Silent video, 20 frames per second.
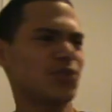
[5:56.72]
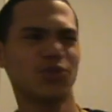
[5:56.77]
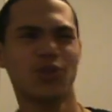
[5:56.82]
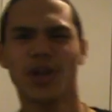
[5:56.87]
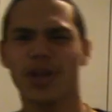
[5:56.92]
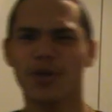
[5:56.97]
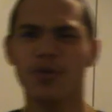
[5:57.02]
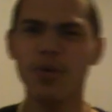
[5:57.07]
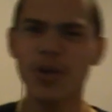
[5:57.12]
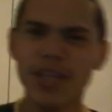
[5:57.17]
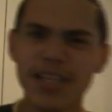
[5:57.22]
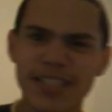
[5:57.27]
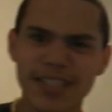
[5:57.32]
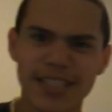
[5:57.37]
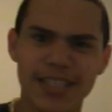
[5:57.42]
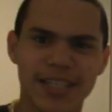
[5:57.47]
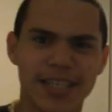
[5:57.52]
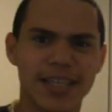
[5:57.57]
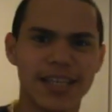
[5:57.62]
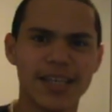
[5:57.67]

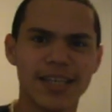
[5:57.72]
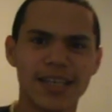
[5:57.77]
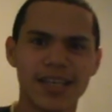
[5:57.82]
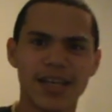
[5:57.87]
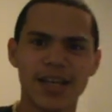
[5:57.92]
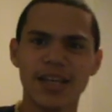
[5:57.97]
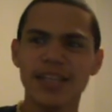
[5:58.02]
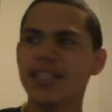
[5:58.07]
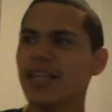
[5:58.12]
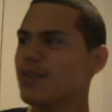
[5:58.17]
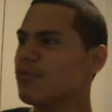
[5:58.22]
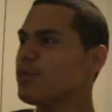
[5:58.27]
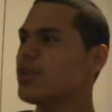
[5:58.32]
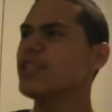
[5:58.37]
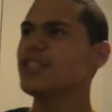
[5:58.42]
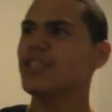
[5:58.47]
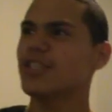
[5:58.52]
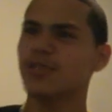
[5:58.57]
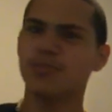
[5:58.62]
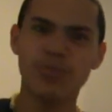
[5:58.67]
tranquility. Is that really
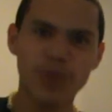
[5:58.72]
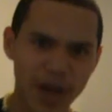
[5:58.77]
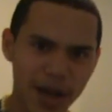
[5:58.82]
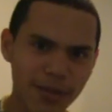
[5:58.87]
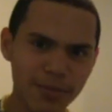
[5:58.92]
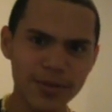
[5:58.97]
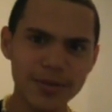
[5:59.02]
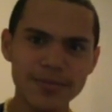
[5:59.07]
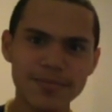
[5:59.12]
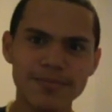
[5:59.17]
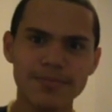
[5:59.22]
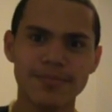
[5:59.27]
such a problem?